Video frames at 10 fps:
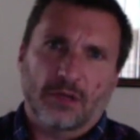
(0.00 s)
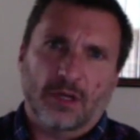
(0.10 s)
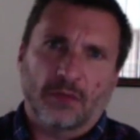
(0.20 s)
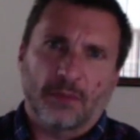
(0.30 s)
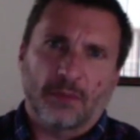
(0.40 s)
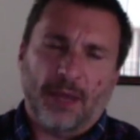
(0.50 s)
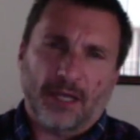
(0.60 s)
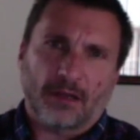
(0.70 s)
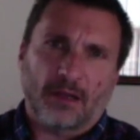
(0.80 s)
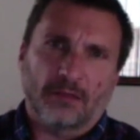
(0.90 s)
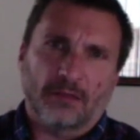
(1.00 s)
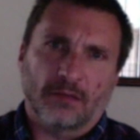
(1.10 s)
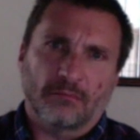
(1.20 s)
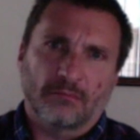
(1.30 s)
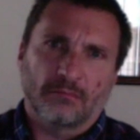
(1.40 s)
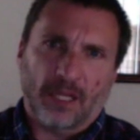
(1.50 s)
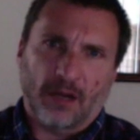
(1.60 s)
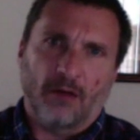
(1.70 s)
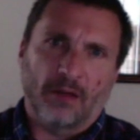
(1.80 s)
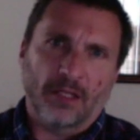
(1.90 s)
impact on my
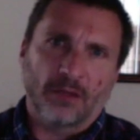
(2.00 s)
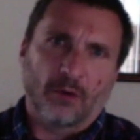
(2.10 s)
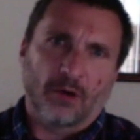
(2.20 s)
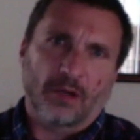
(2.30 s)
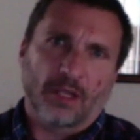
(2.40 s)
calling in the work,